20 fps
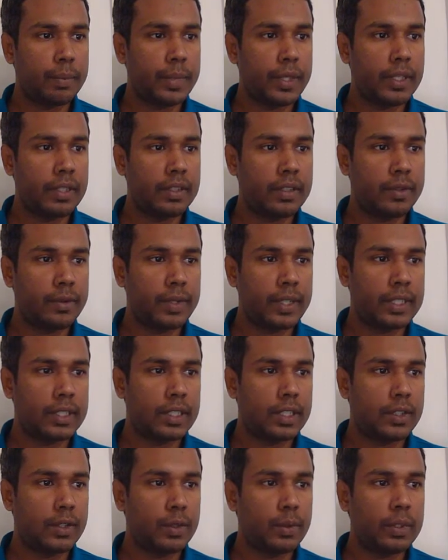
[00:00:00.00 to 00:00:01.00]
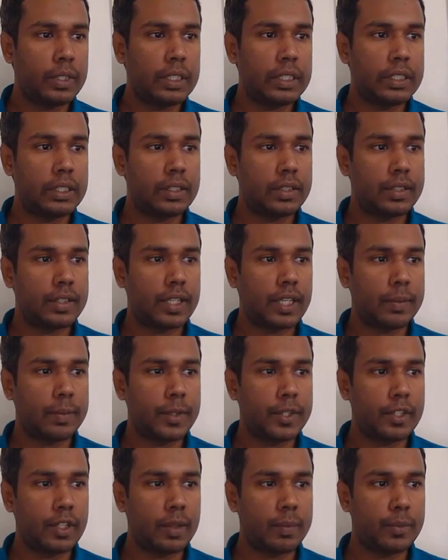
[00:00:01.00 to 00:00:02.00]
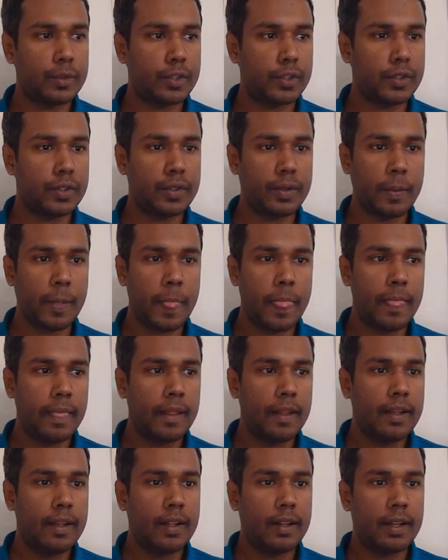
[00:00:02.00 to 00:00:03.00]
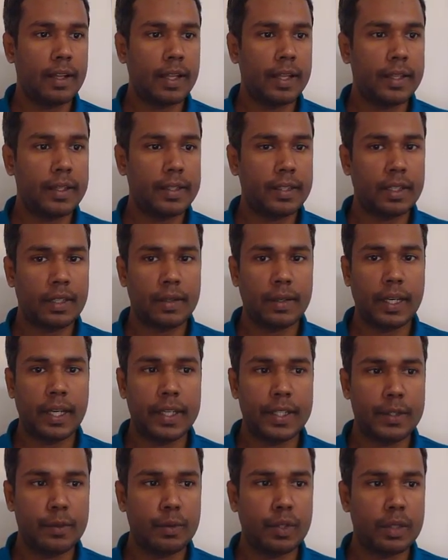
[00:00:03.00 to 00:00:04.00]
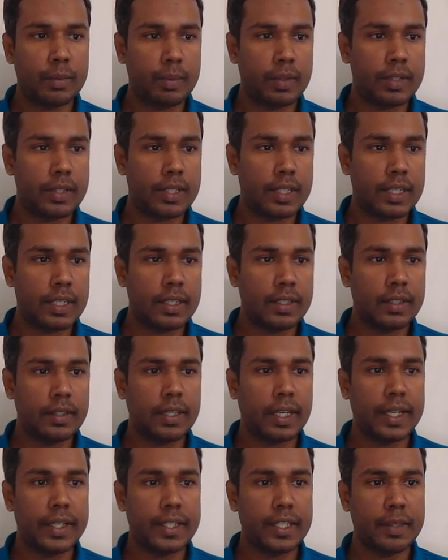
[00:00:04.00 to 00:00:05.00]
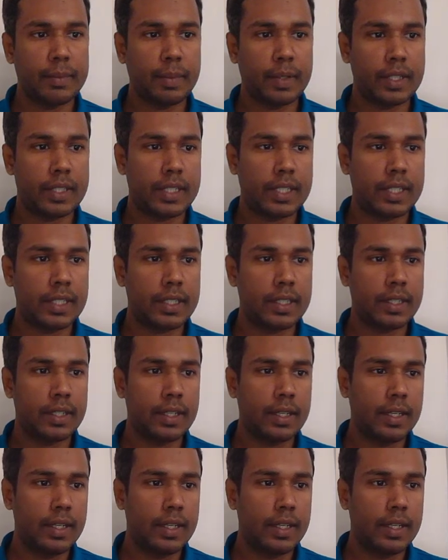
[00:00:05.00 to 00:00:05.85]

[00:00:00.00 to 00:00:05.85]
being directed to each service option, like 81%, 19%,